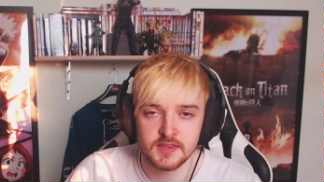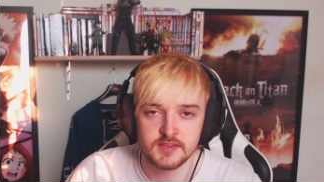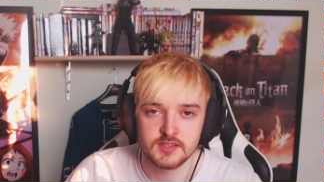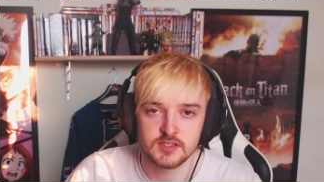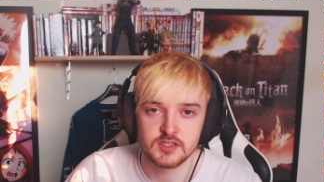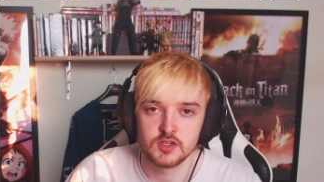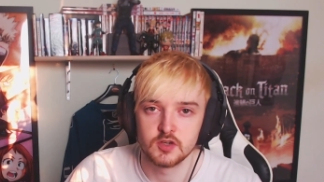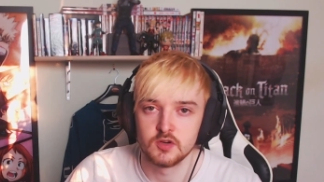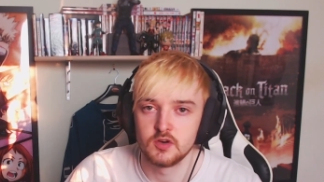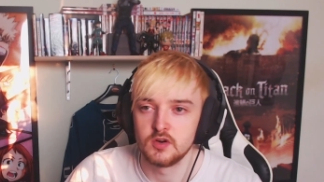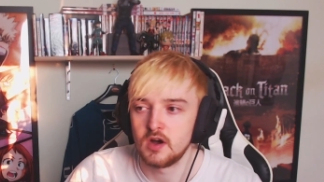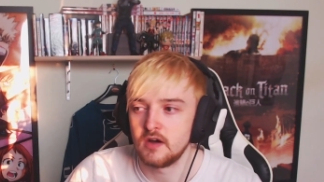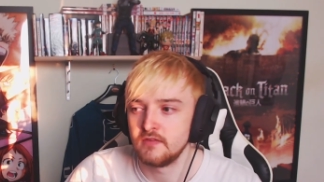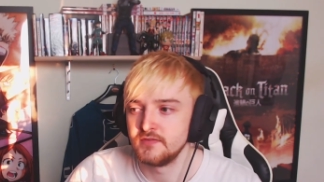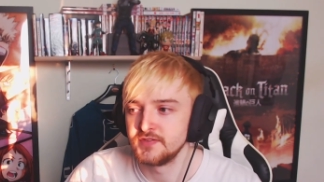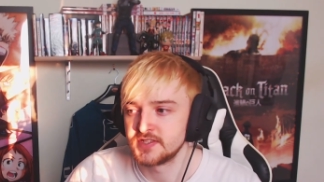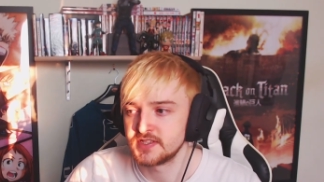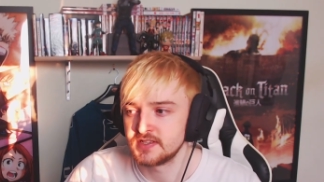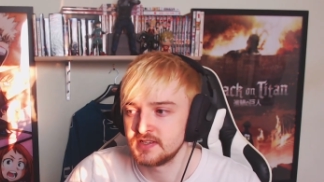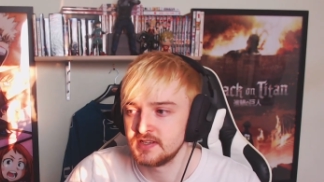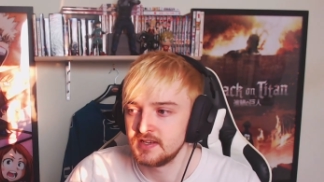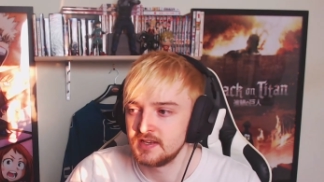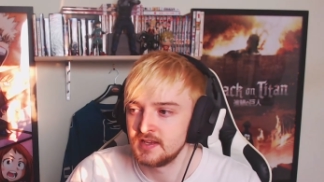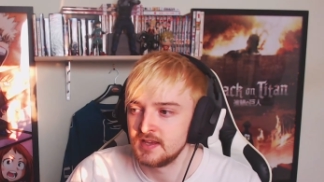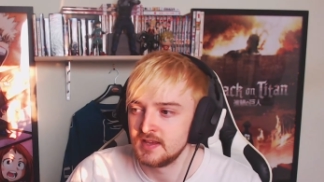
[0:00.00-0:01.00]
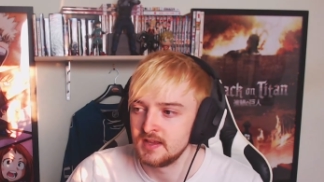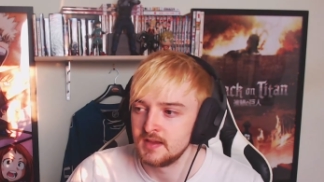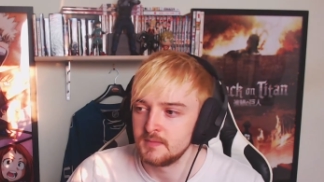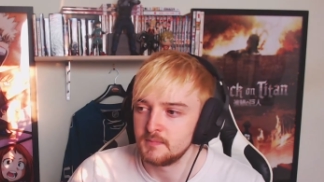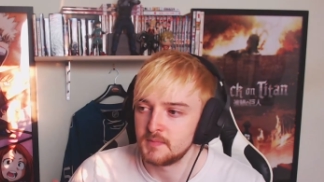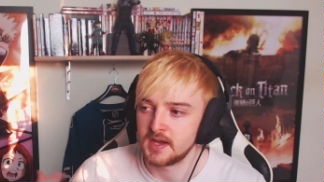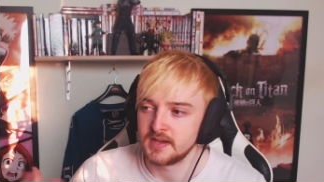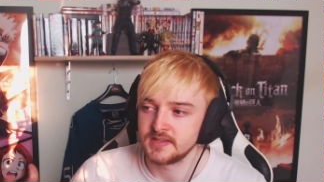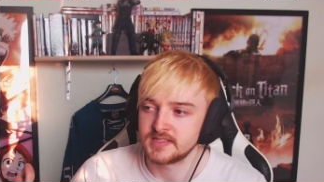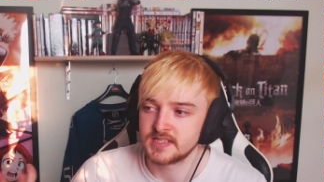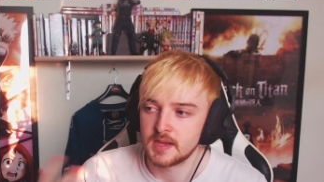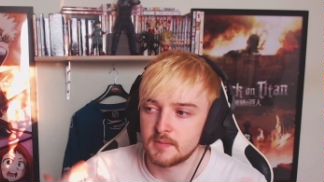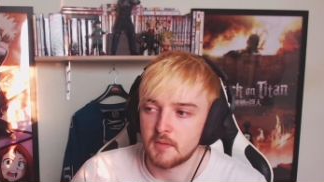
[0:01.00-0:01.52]
So obviously
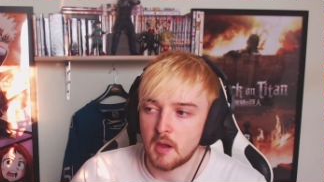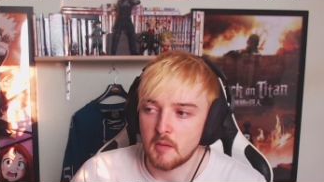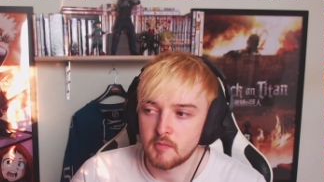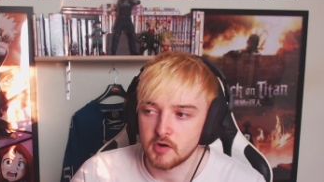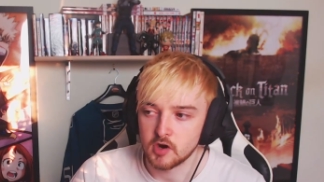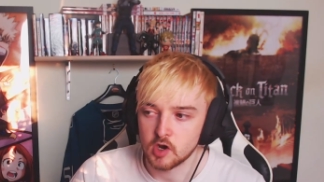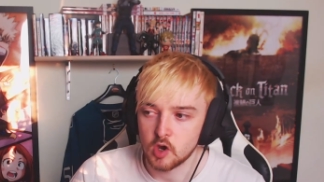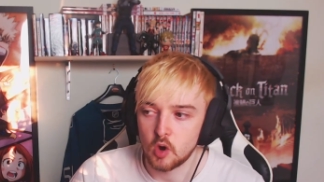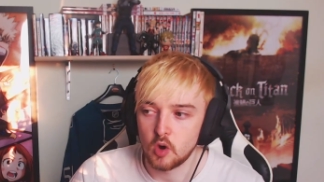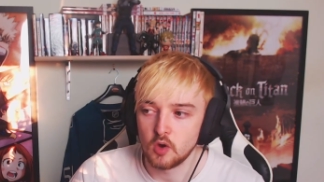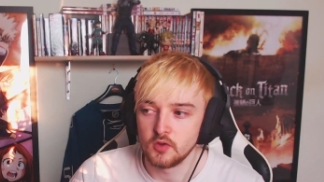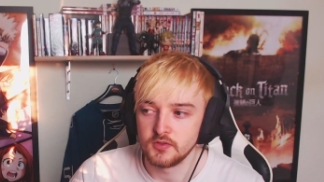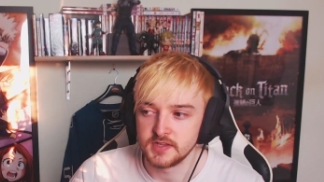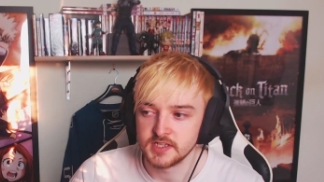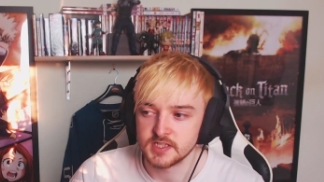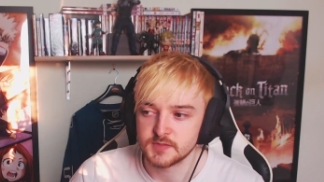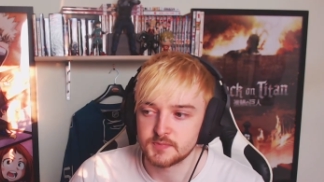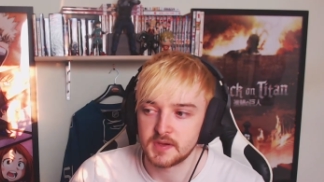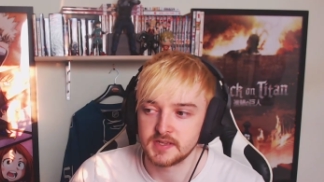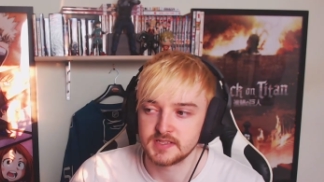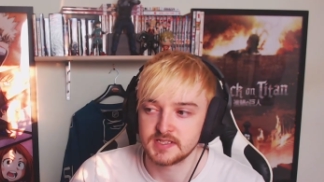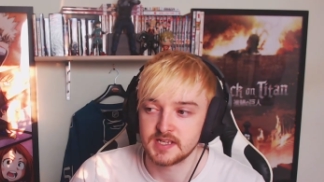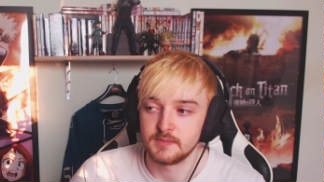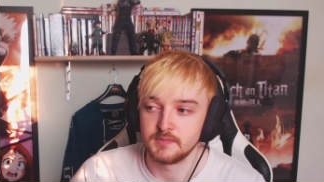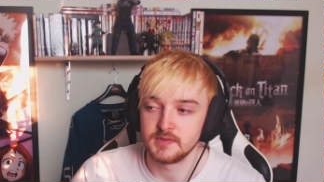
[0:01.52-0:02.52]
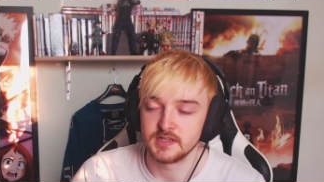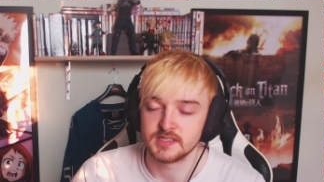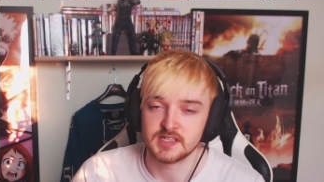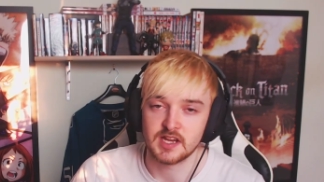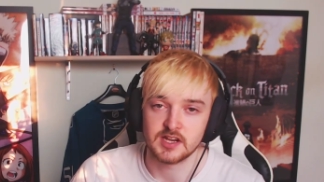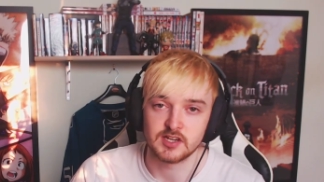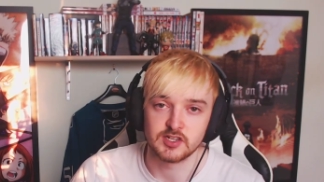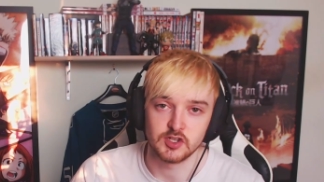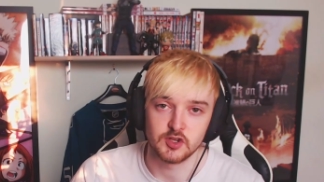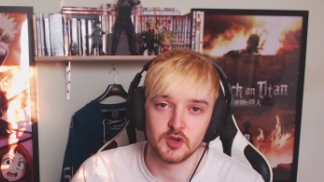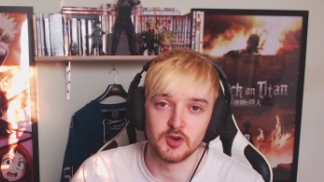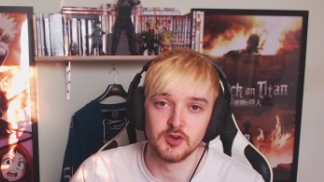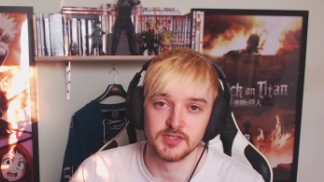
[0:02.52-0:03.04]
by the time I'm recording this, by the time this
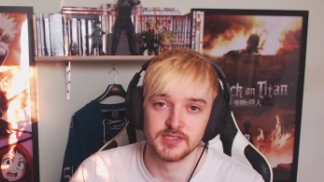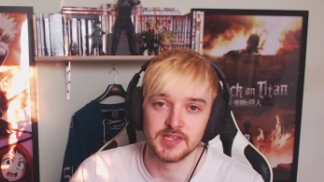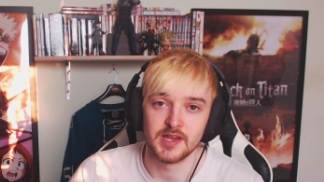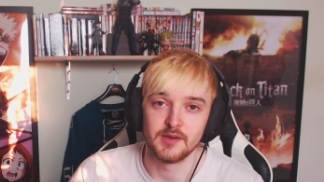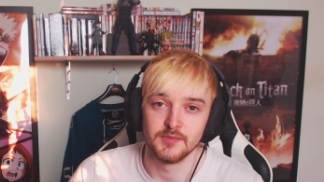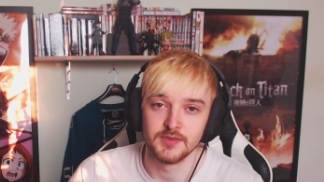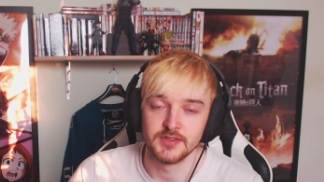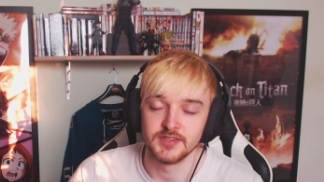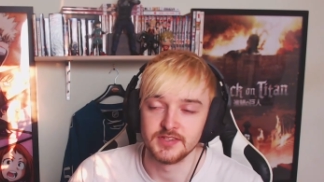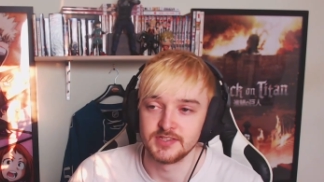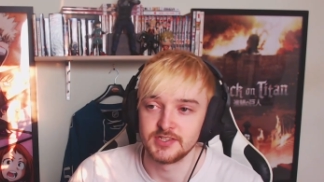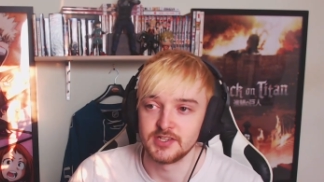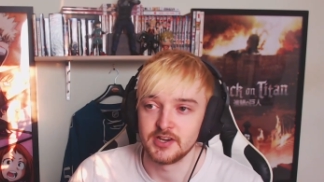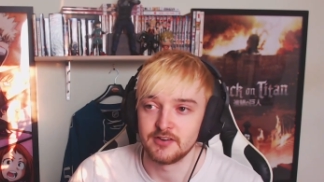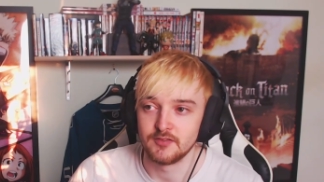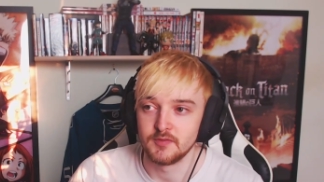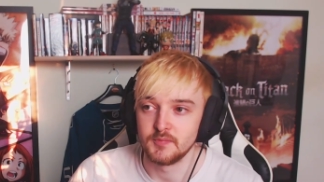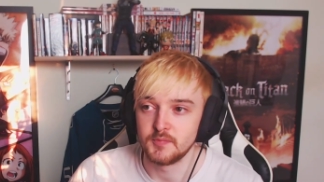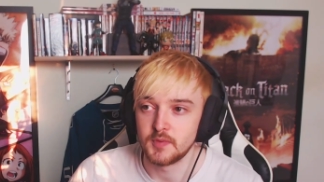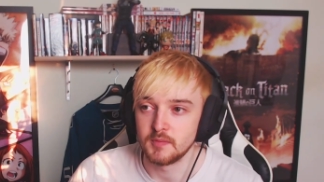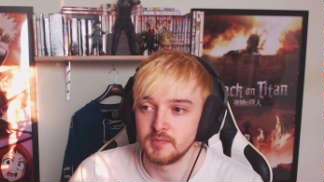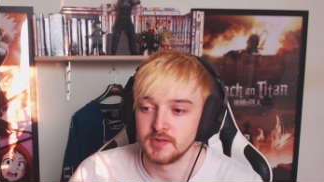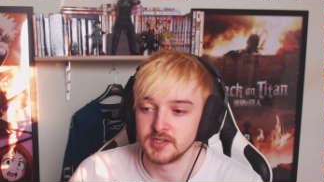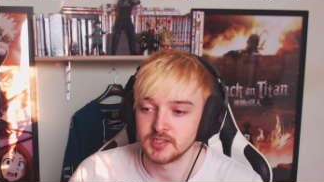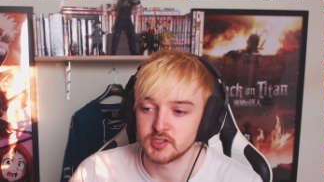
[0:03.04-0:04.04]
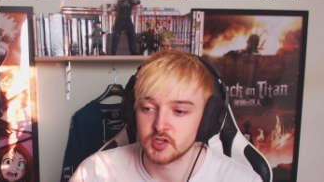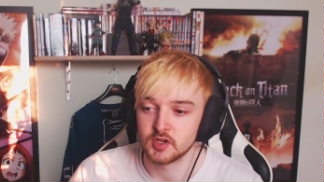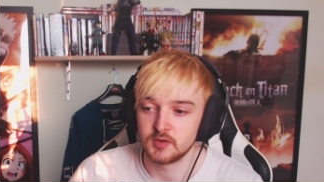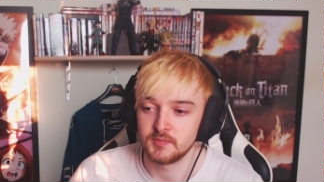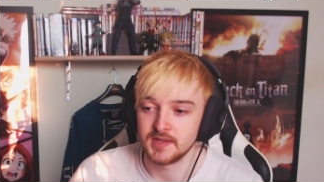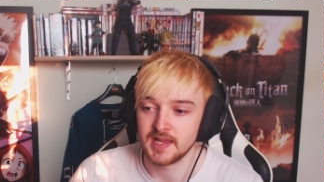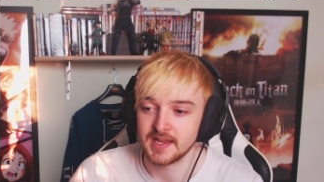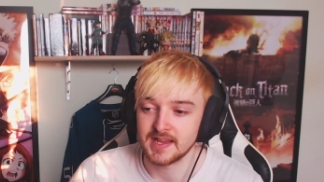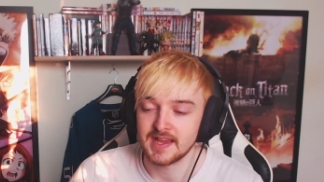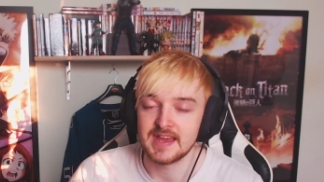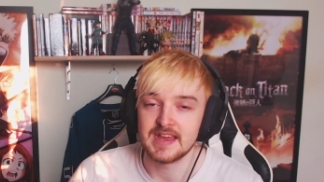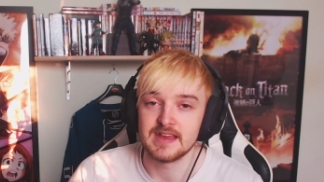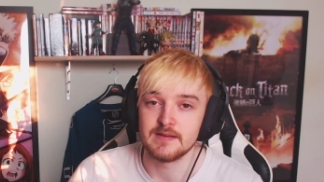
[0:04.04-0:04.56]
actually goes out to the general public, it's going to be
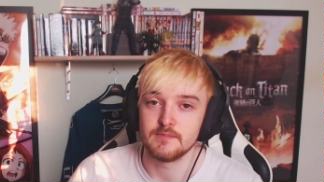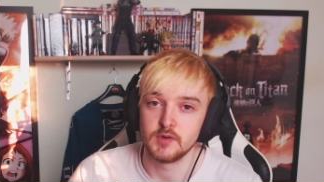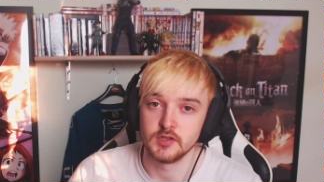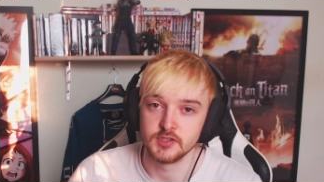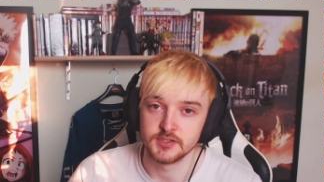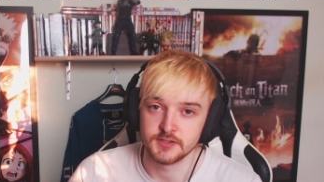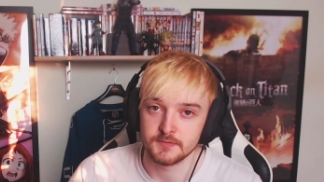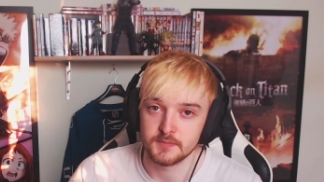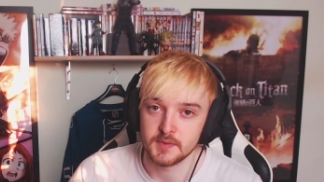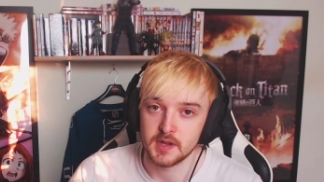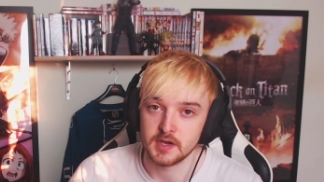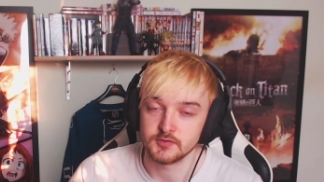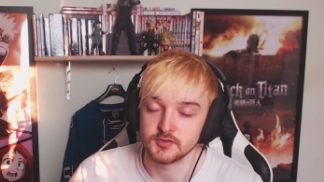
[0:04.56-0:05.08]
like eight months from now.